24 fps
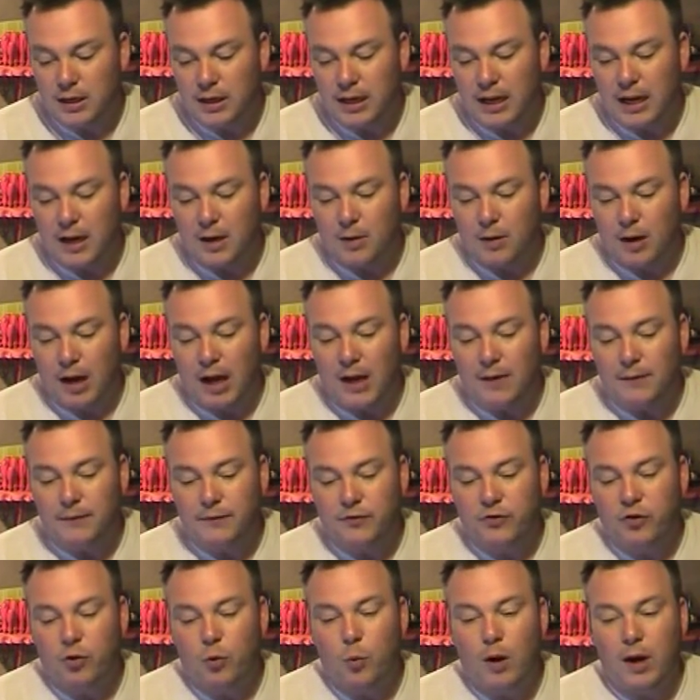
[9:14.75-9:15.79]
Now
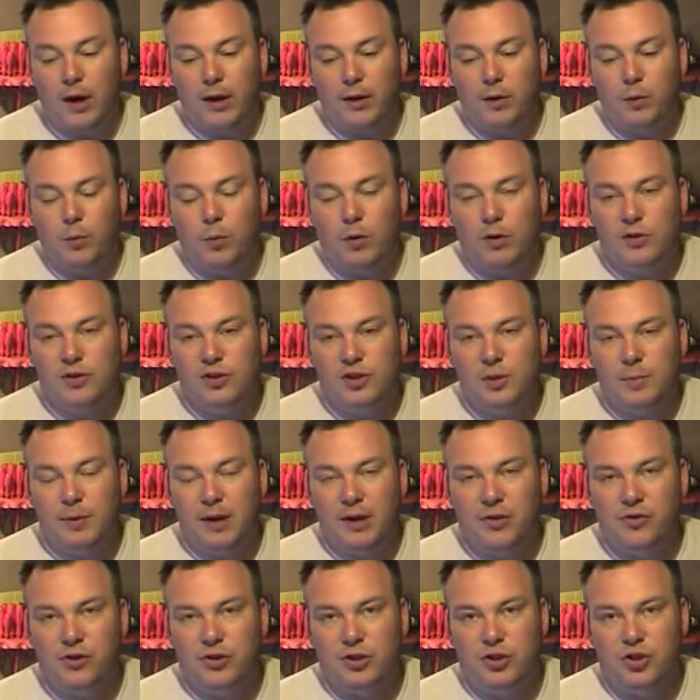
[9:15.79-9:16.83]
after a while, once the
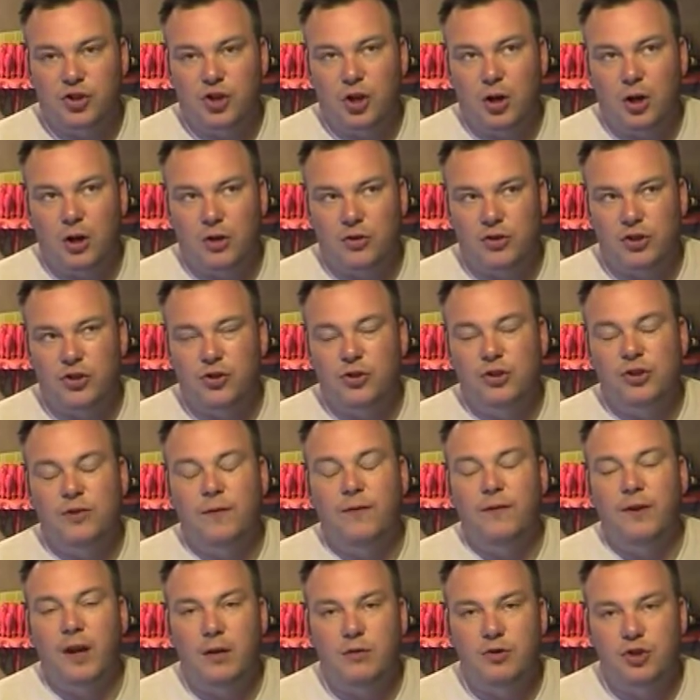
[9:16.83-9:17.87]
batteries are charged, it just
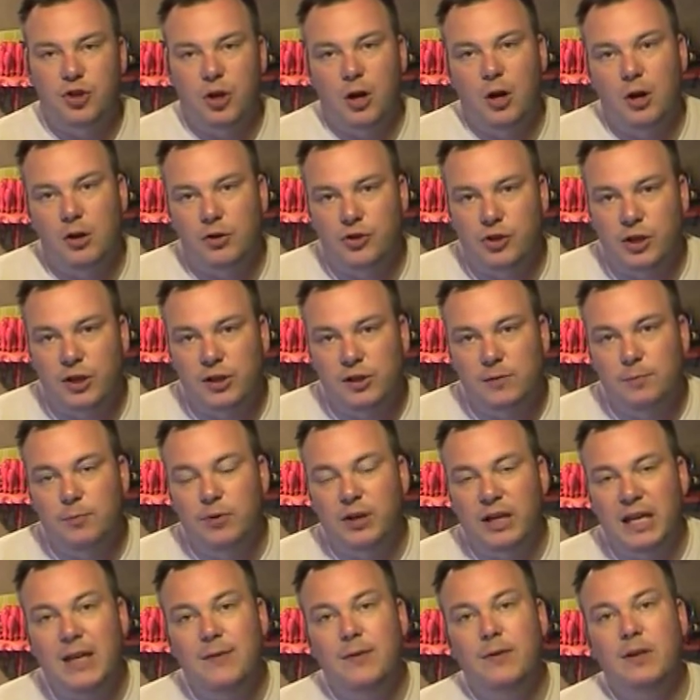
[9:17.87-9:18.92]
flow charges.
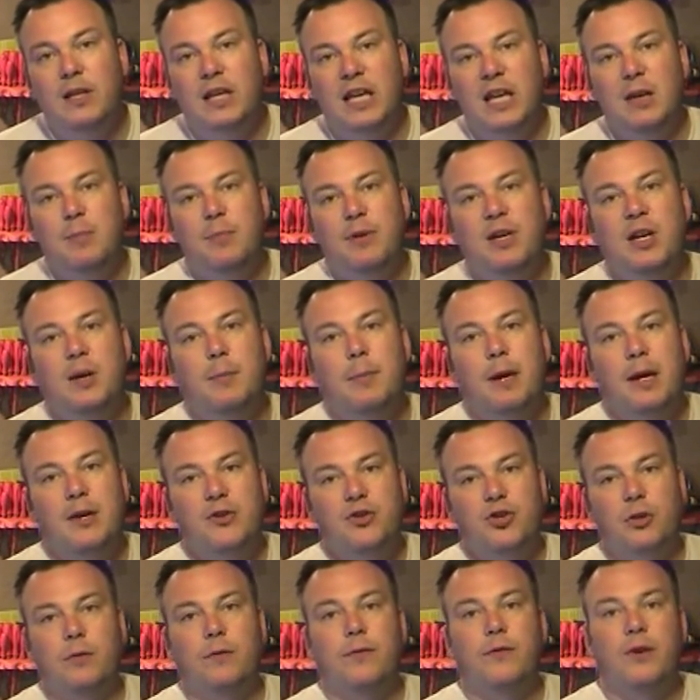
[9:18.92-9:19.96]
But even keeping a
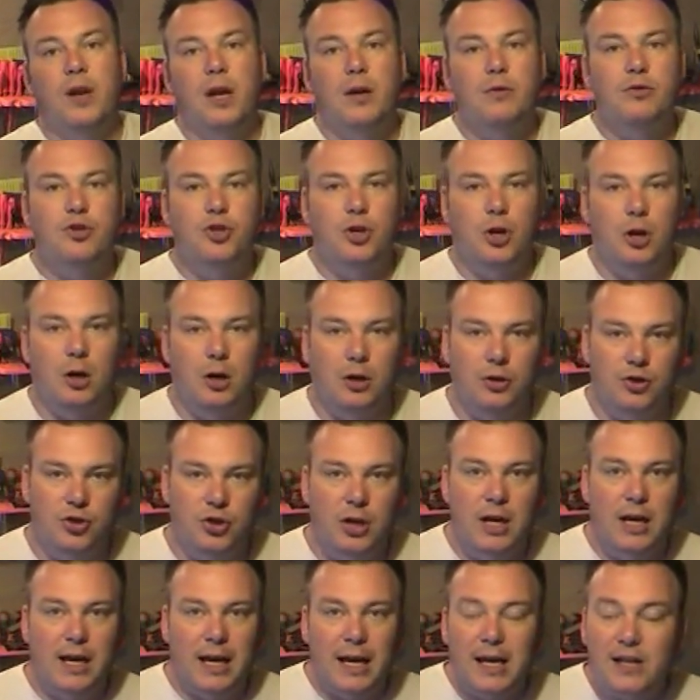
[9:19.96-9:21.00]
battery on flow
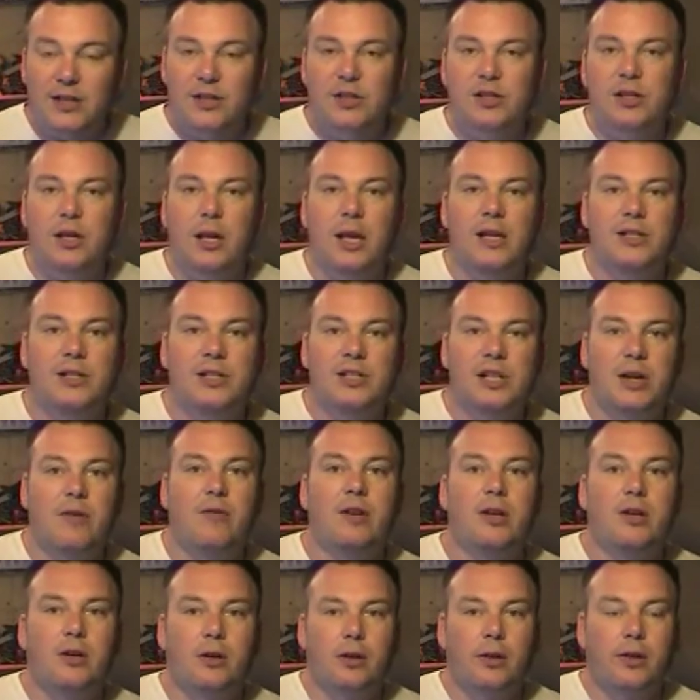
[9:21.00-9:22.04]
charge isn't
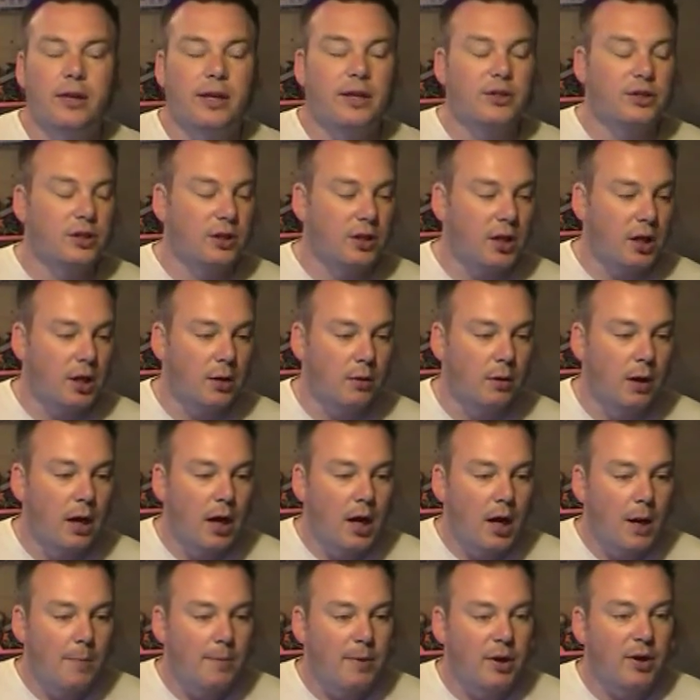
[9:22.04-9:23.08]
necessarily a good thing to do
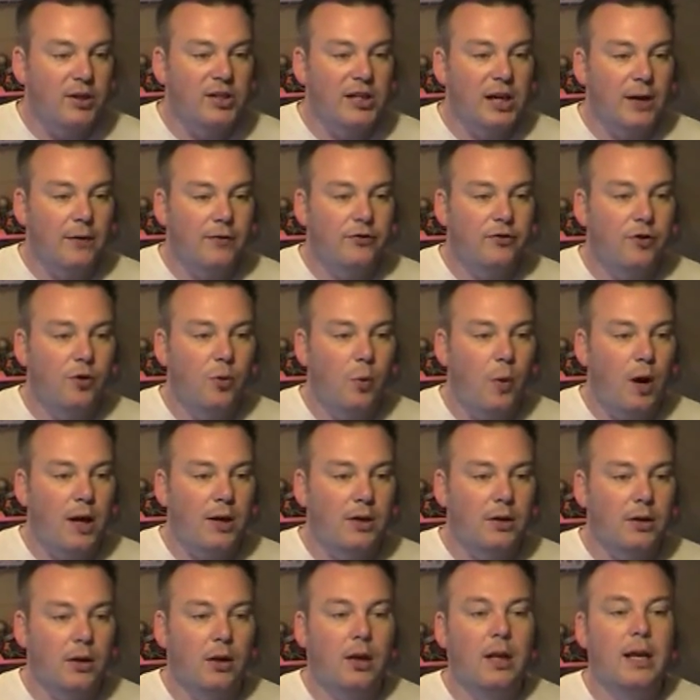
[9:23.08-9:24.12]
because after a
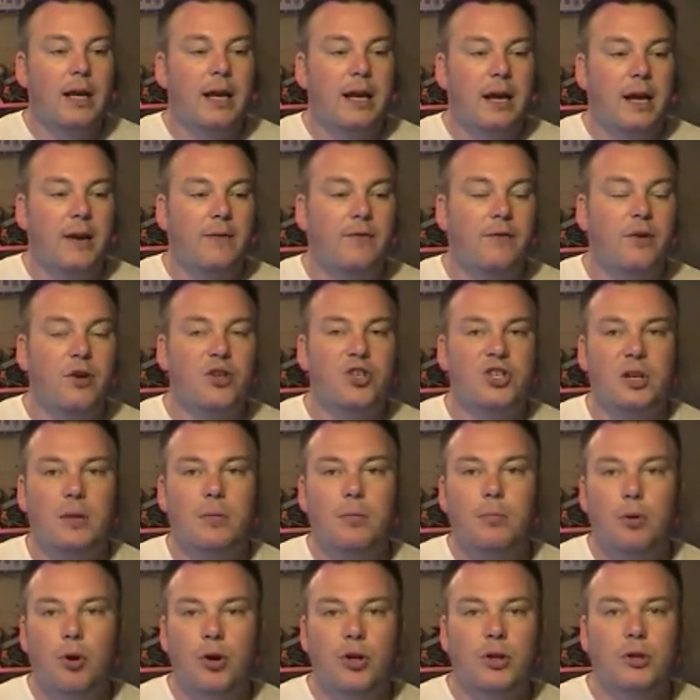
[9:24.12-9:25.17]
while it virtually
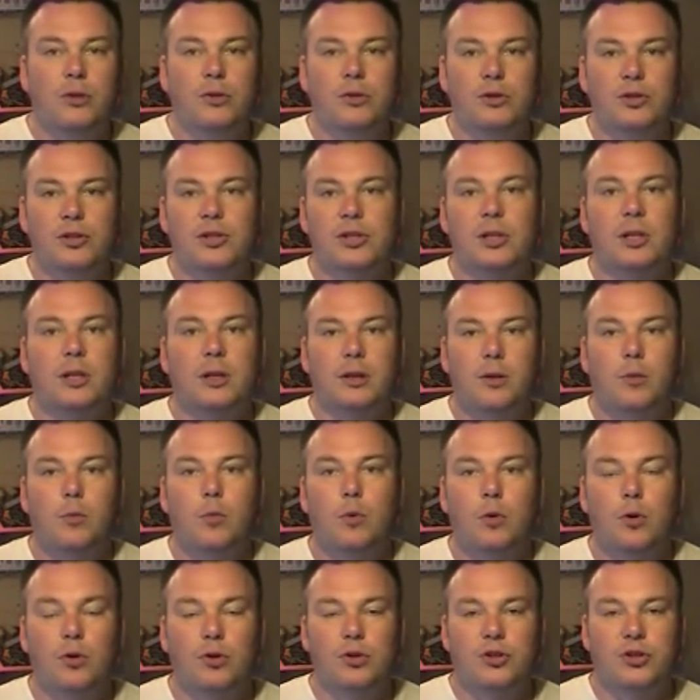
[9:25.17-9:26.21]
boils the
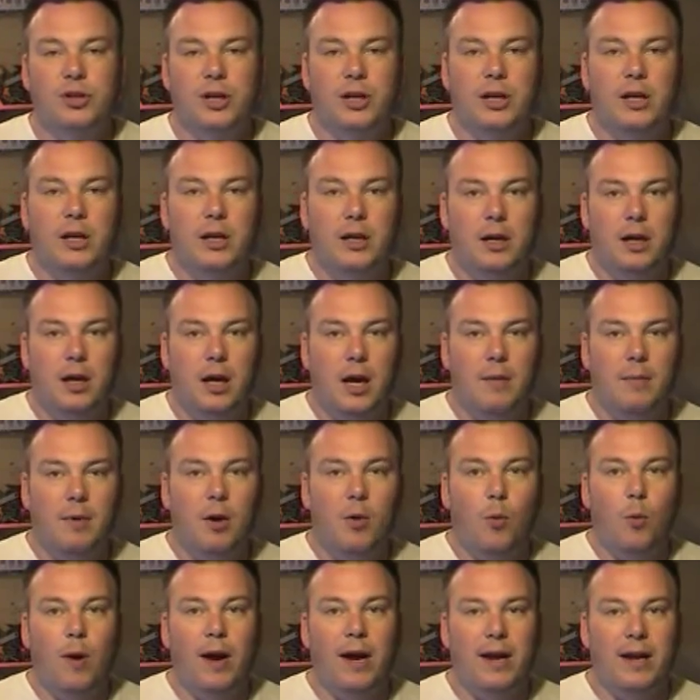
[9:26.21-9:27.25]
water um,
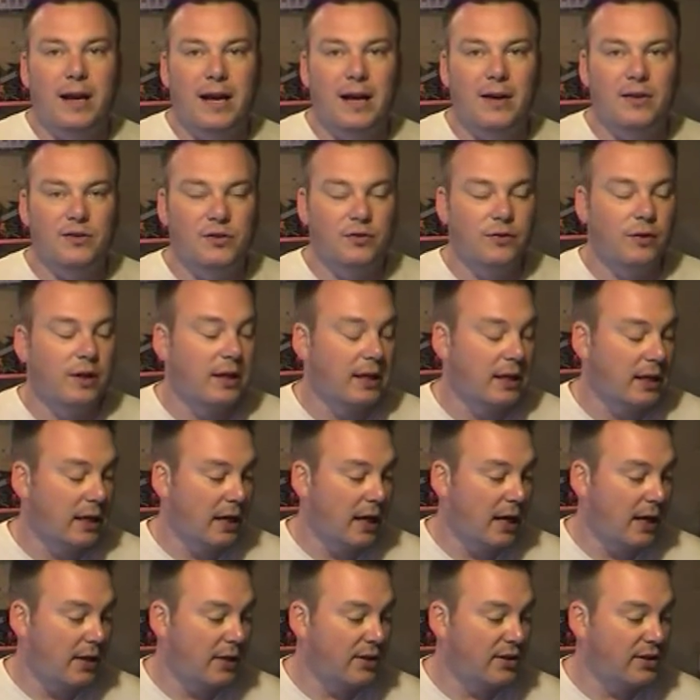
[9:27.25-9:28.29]
away out of
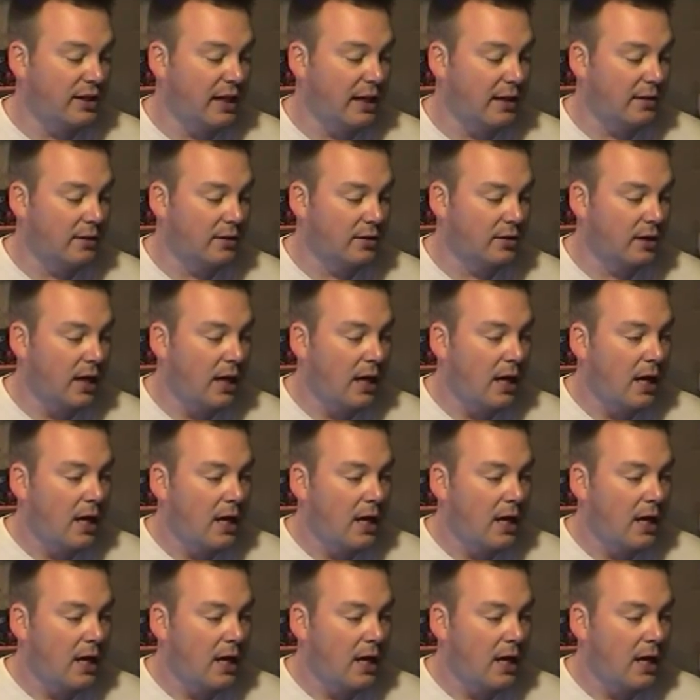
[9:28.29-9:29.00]
the, uh, the cells.